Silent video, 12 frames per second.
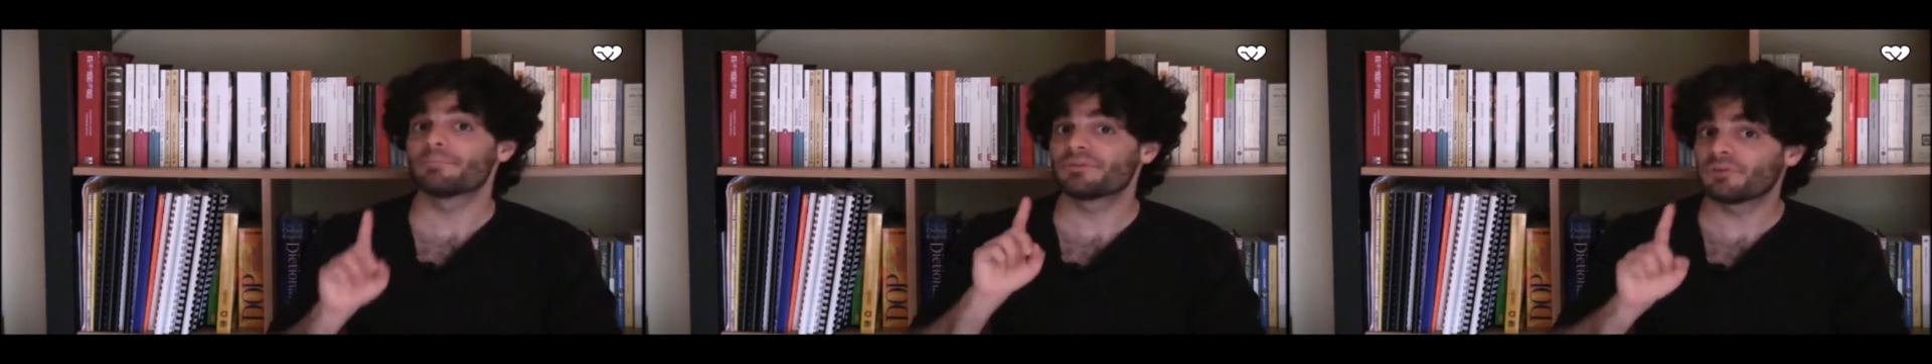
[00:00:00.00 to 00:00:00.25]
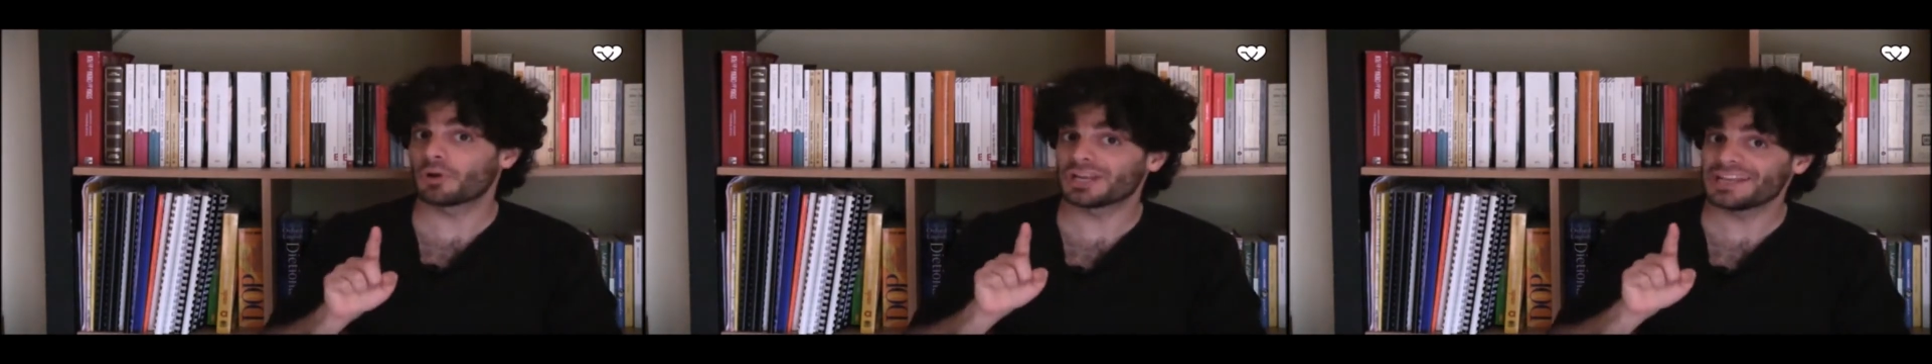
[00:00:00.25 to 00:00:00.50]

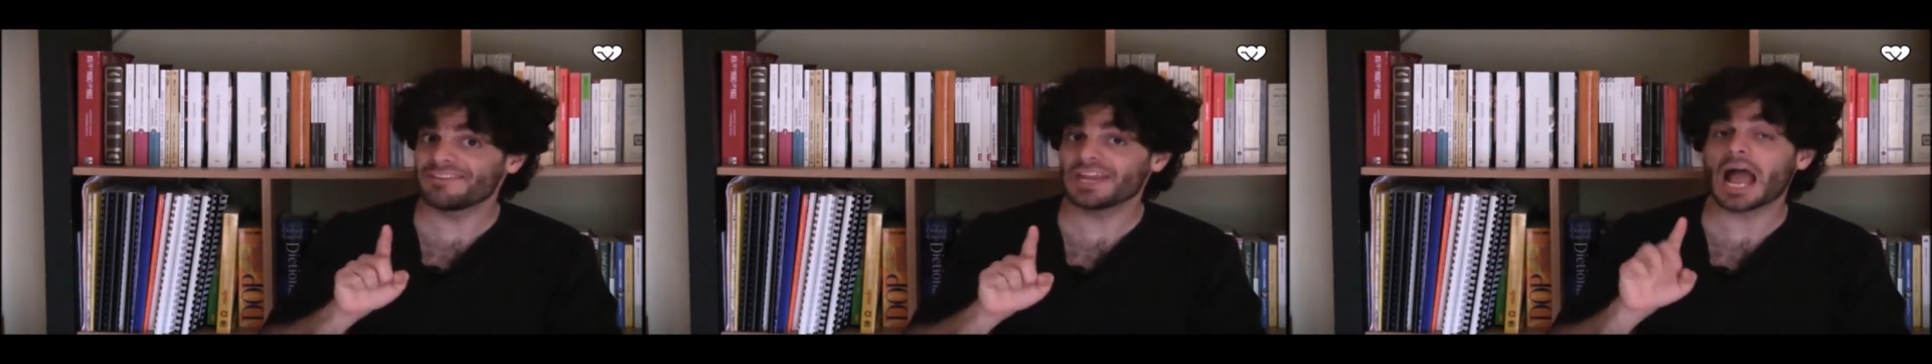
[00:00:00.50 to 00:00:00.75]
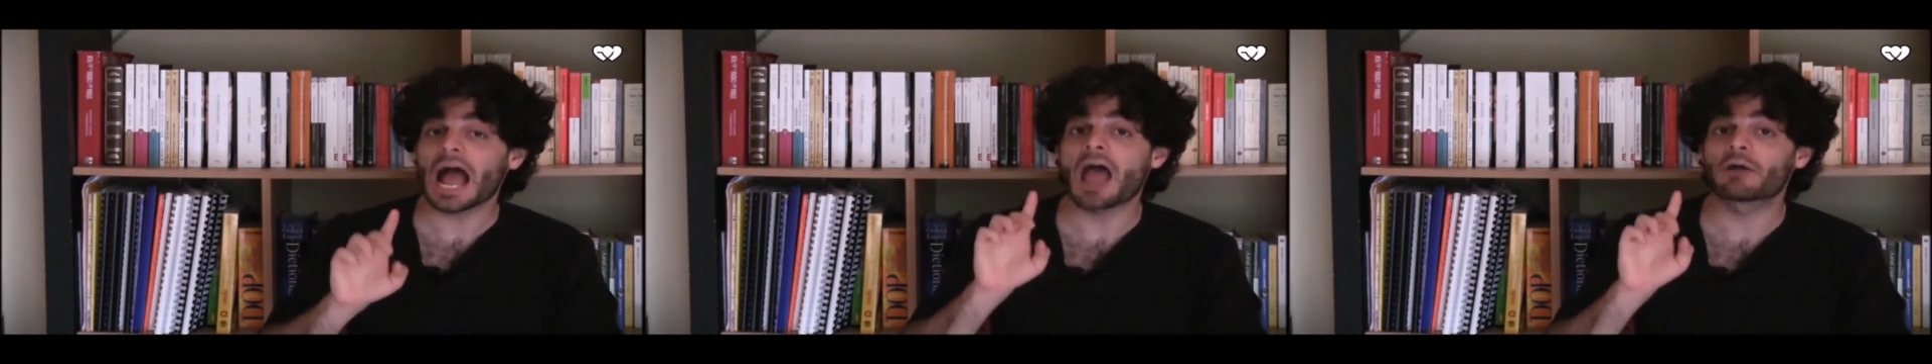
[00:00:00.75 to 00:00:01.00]
Before
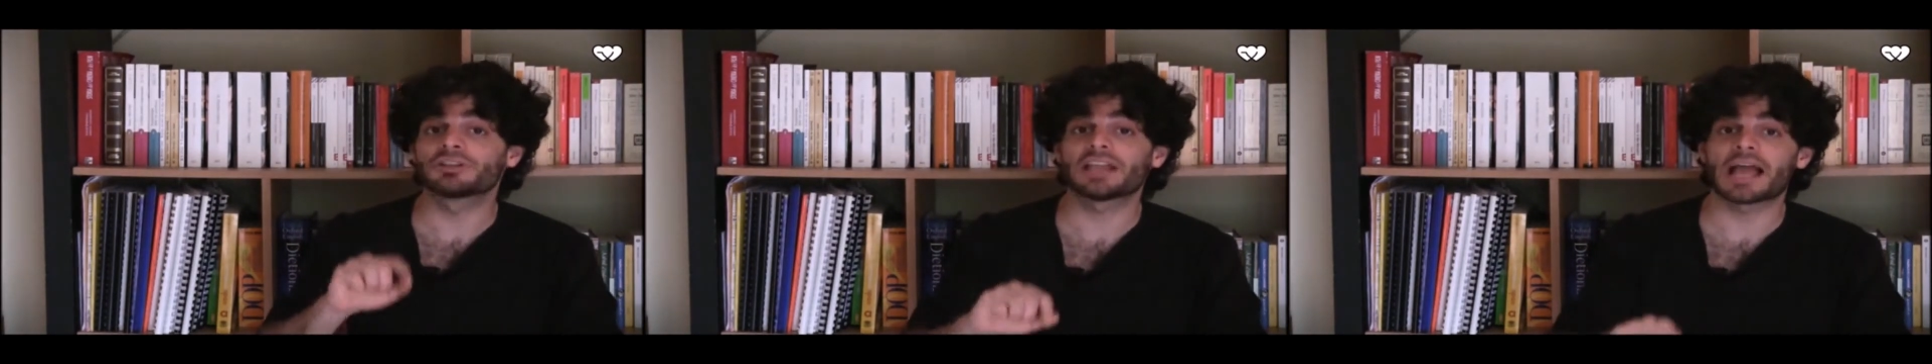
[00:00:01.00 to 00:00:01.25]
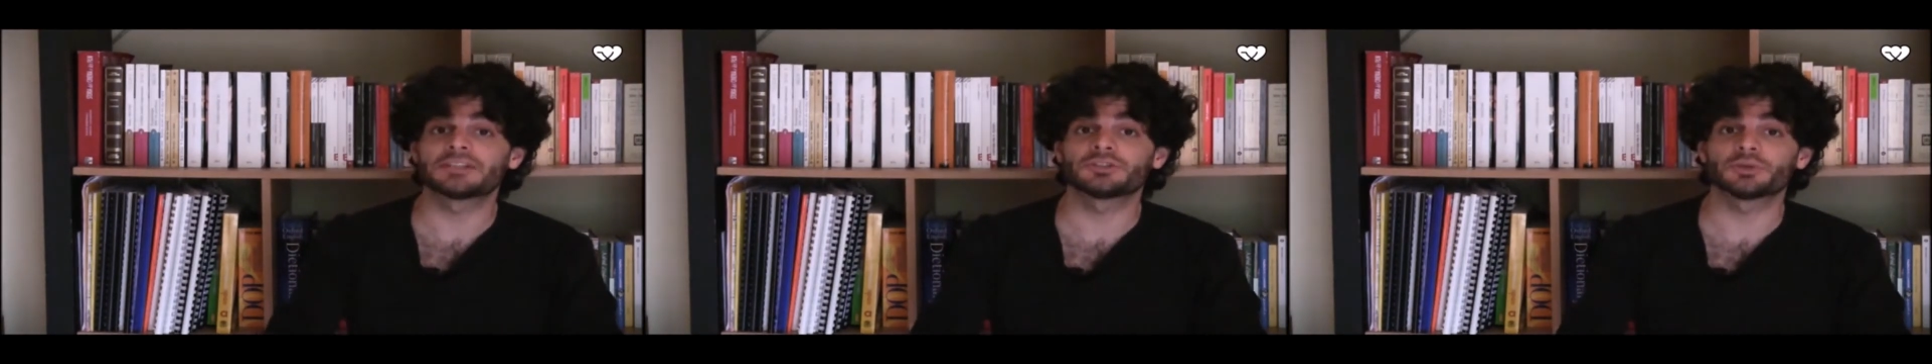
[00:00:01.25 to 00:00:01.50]
leaving, I would
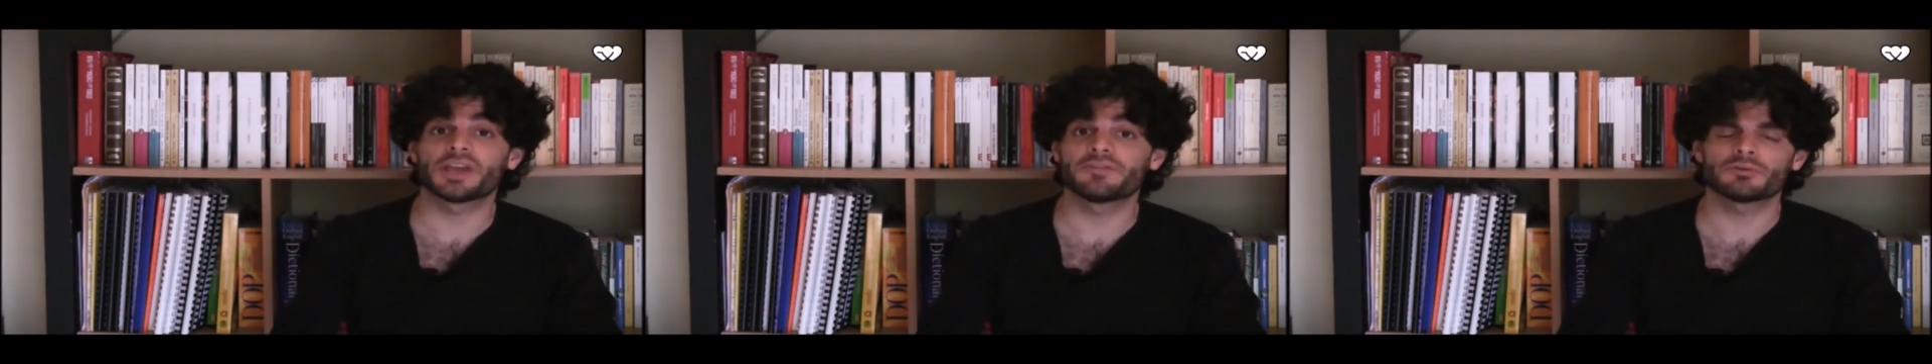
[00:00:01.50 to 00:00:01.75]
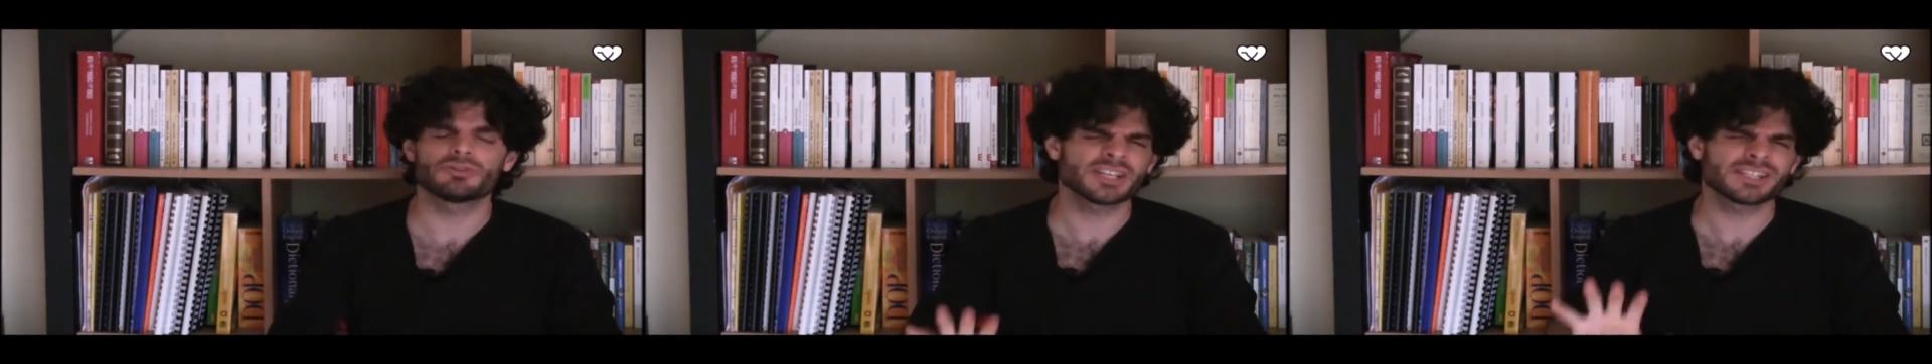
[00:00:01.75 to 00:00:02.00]
like to give
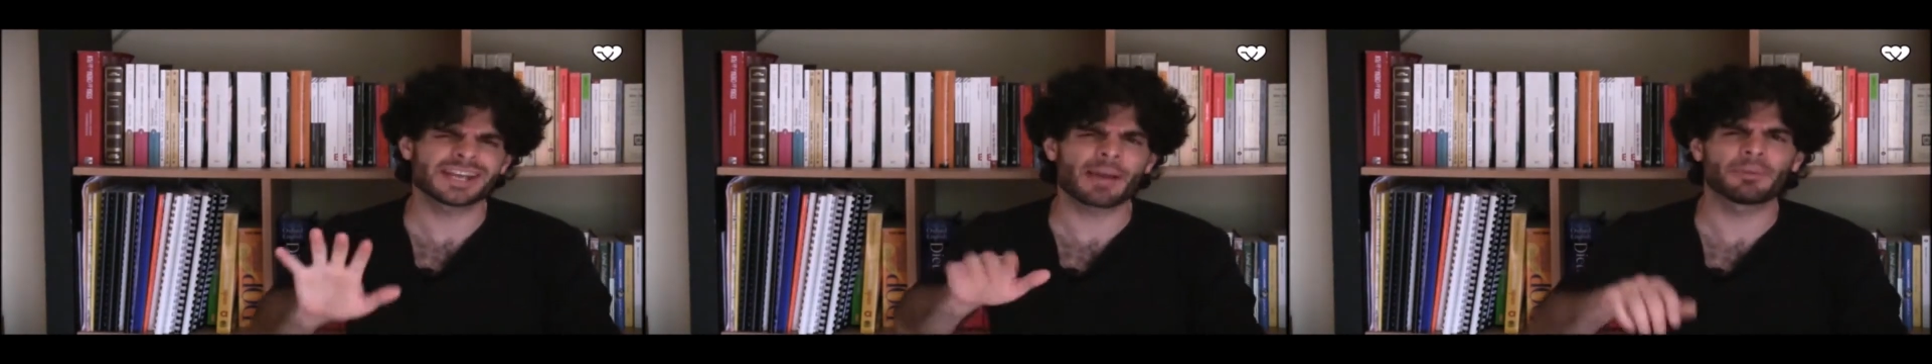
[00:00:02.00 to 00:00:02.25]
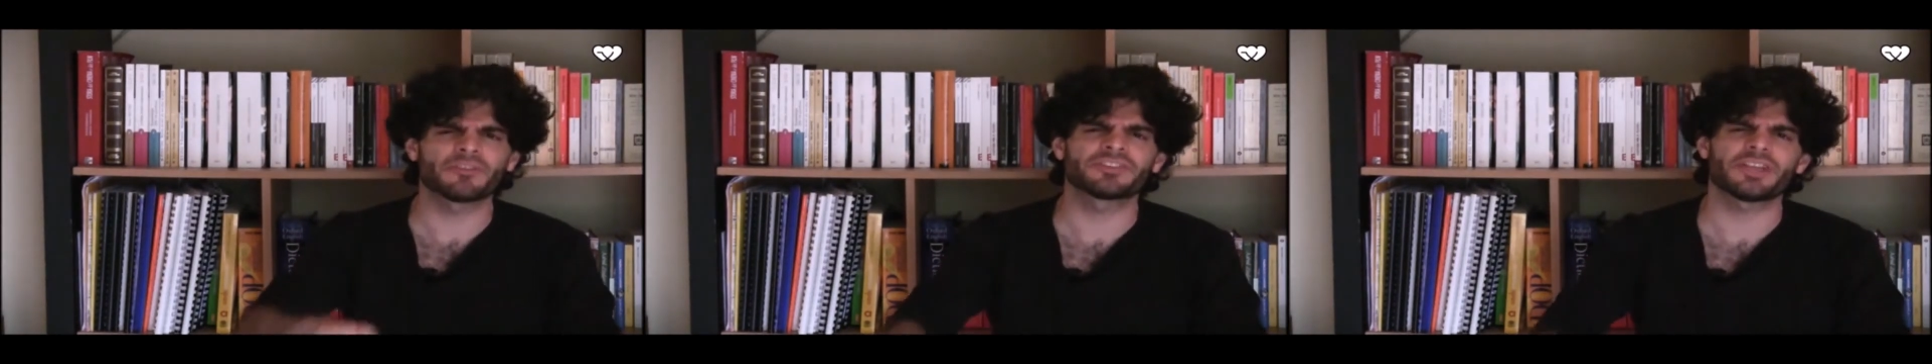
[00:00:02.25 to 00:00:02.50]
you just a
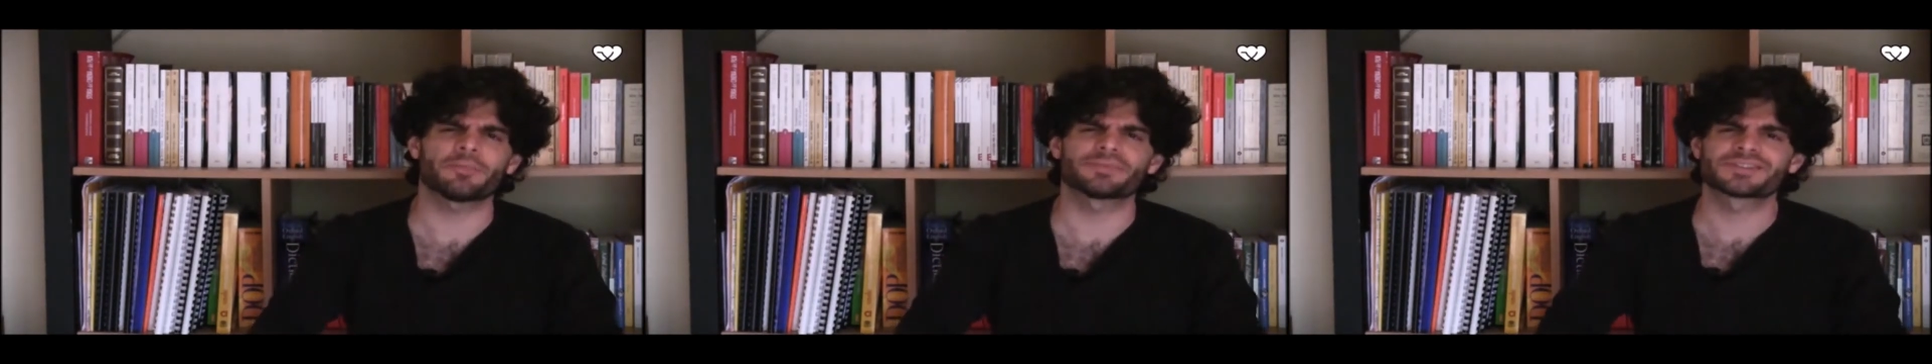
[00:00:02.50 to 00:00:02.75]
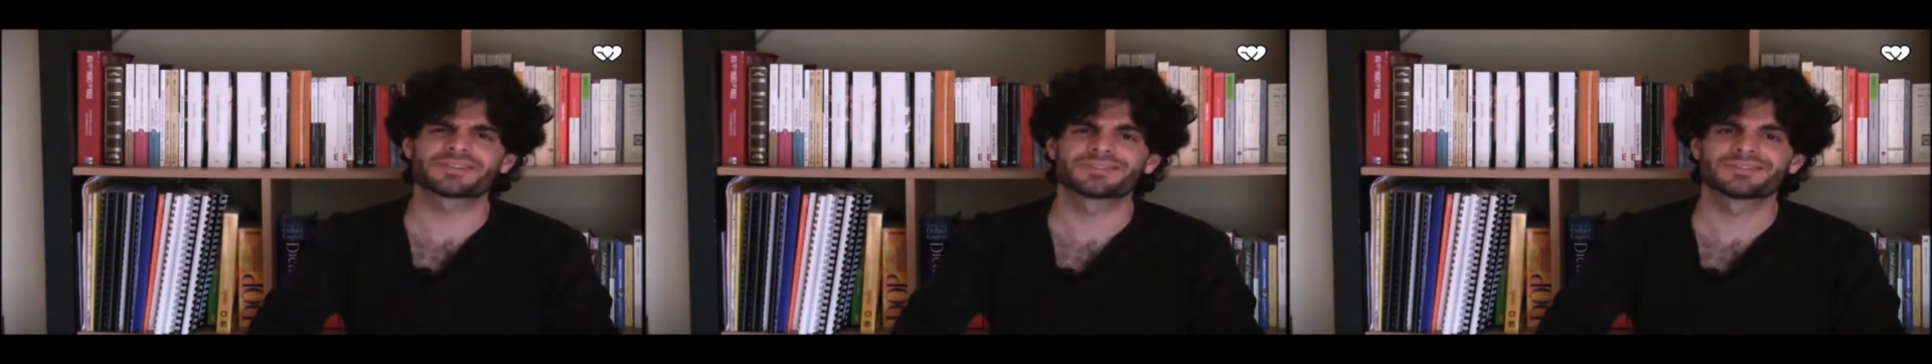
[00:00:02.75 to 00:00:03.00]
couple of
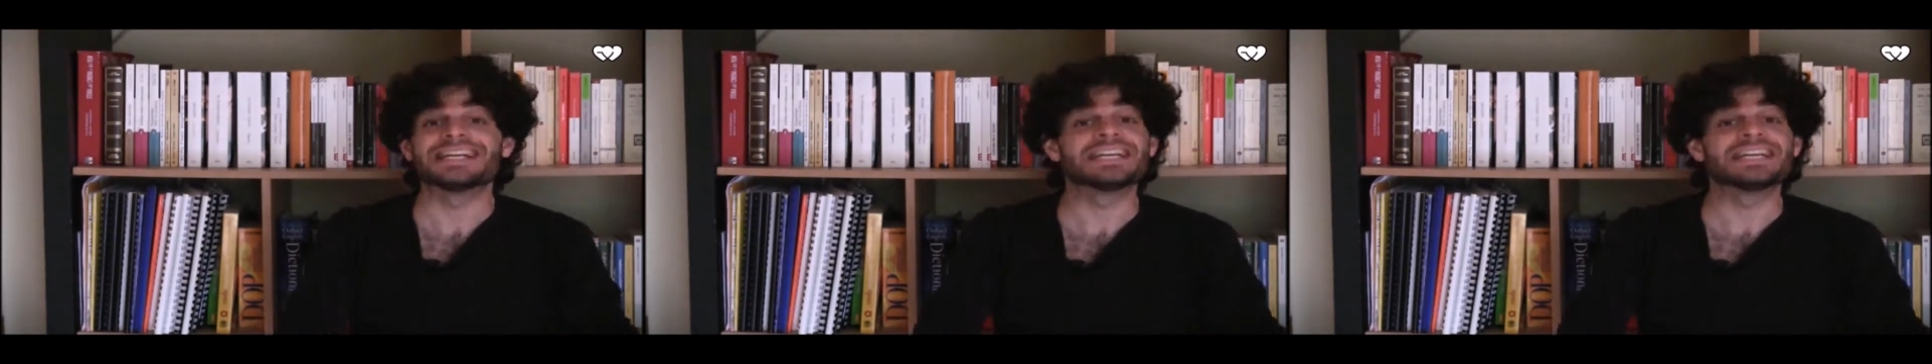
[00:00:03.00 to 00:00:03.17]
tips.